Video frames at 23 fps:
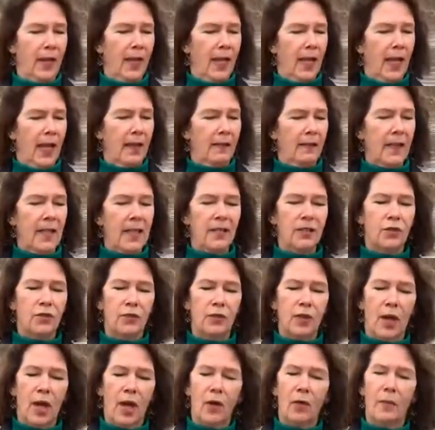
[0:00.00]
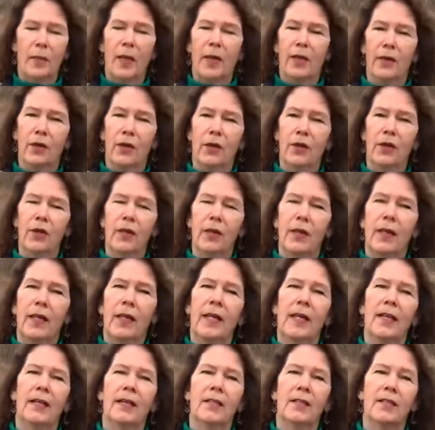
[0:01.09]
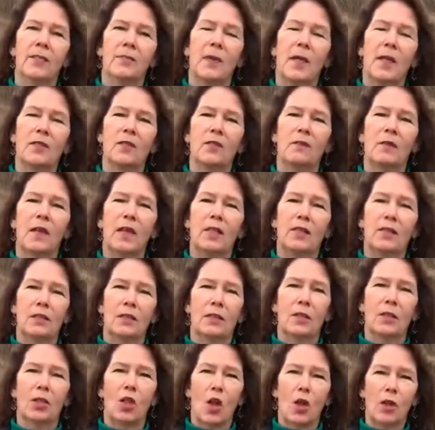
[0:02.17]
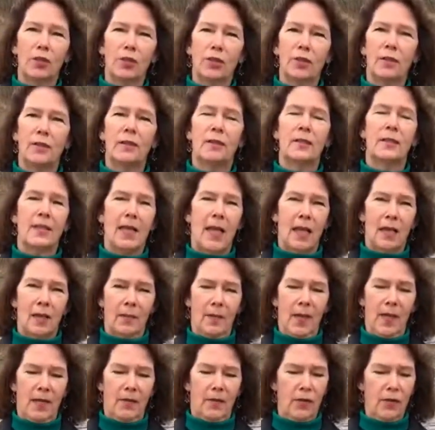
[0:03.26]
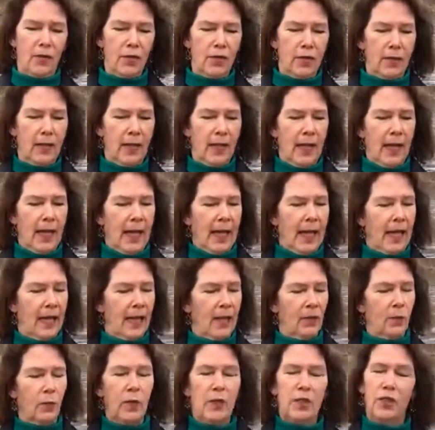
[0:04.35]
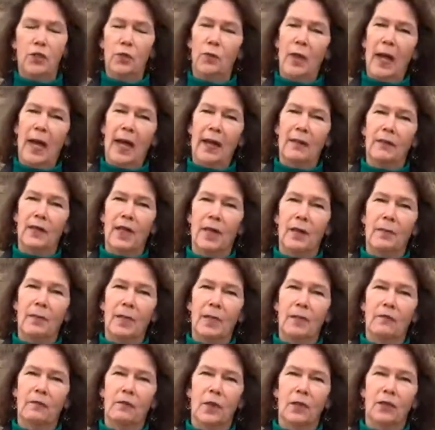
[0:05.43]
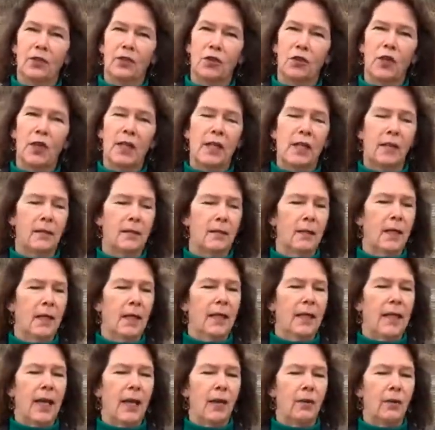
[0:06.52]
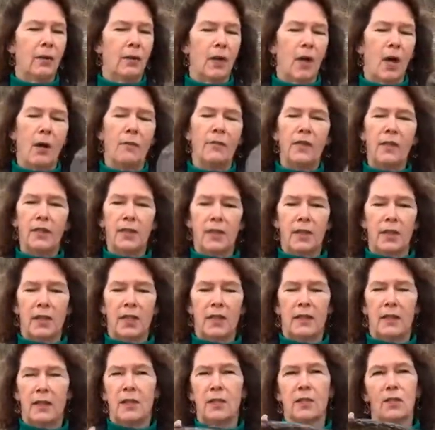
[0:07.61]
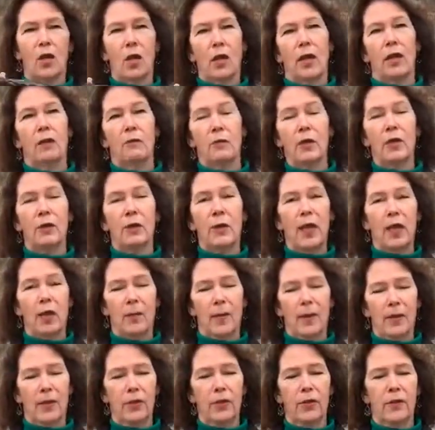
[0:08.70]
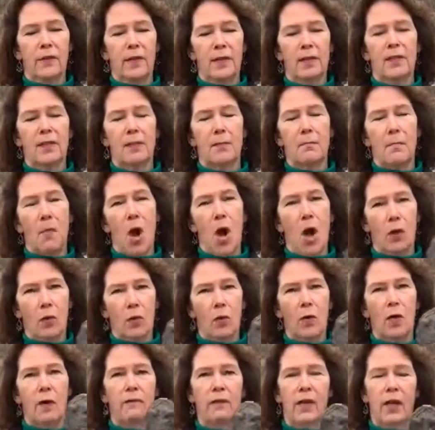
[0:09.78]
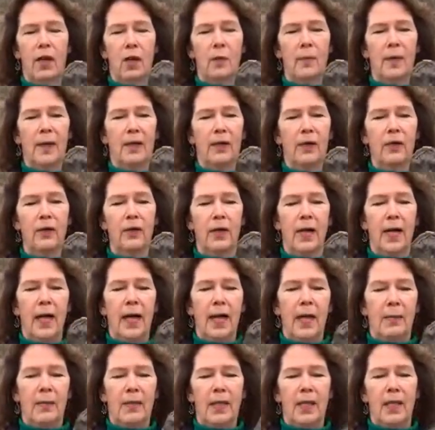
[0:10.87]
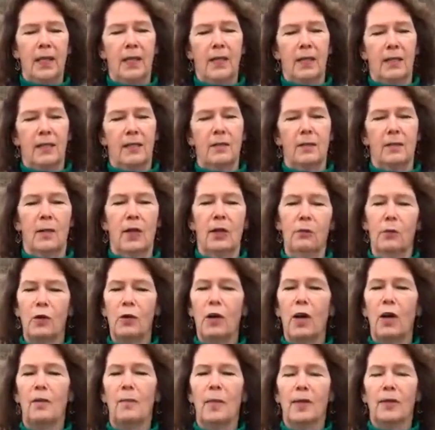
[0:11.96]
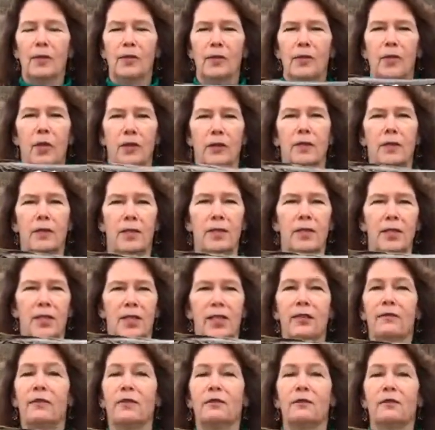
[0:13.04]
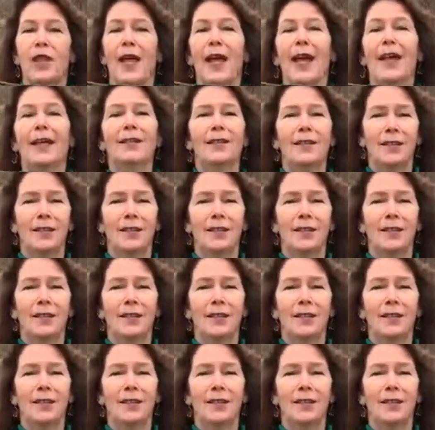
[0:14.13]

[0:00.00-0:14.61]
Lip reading: And the Eastern Hellbender is Pennsylvania's largest salamander, and we do have them in French Creek. Now, obviously, this is not a real hellbender. This is a model of a hellbender because real hellbenders aren't this stiff and flat.